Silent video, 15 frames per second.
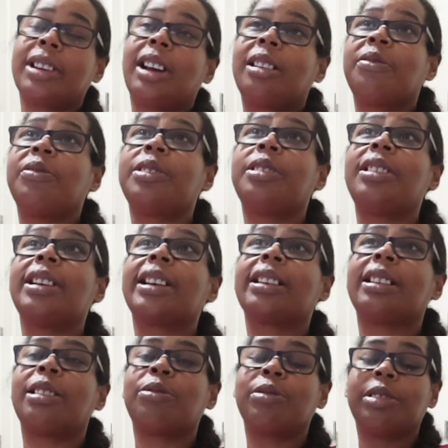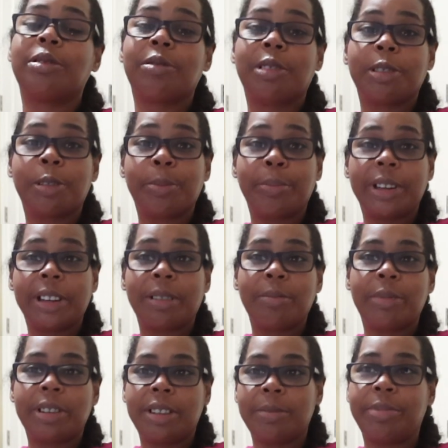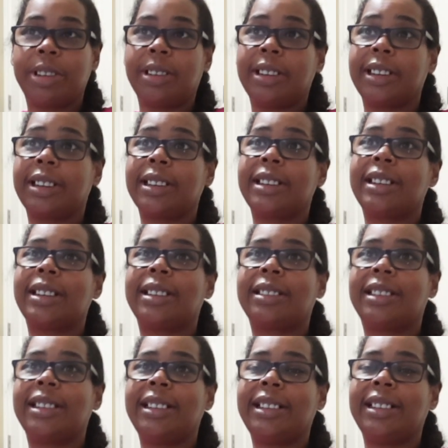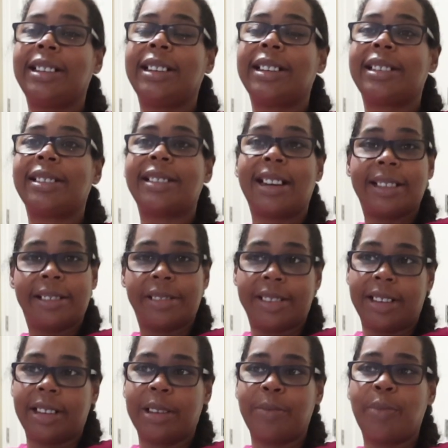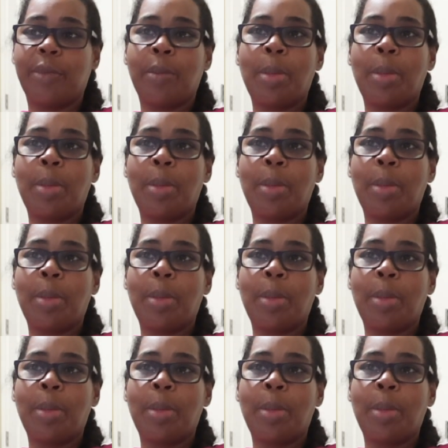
I feel like that we were being manipulated the entire time.